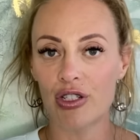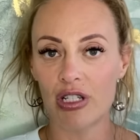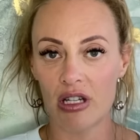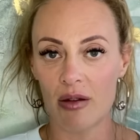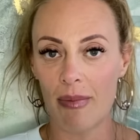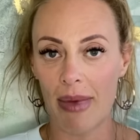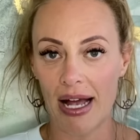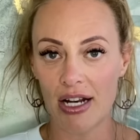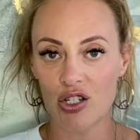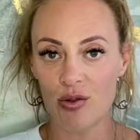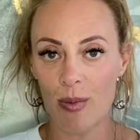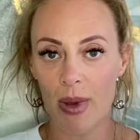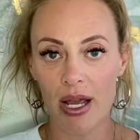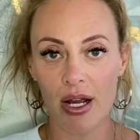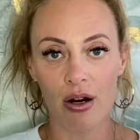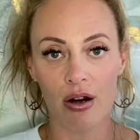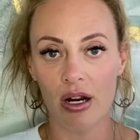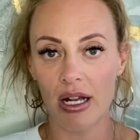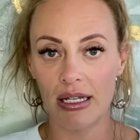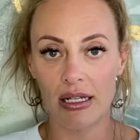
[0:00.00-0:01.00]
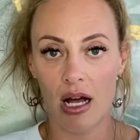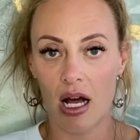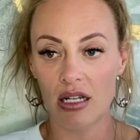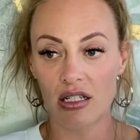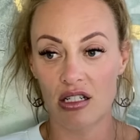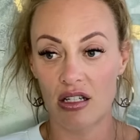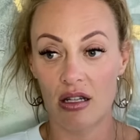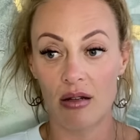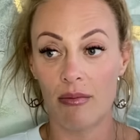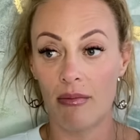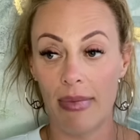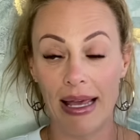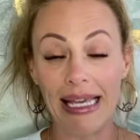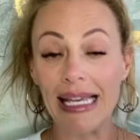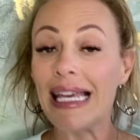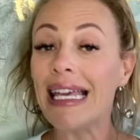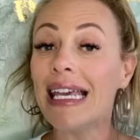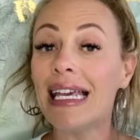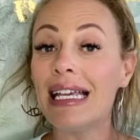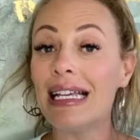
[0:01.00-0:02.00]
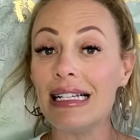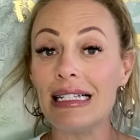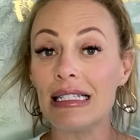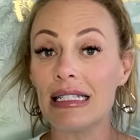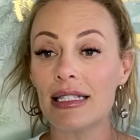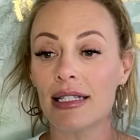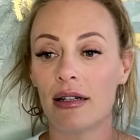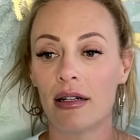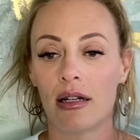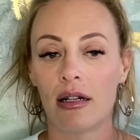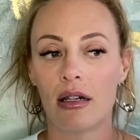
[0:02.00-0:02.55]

to the matchmaker and not to the makees.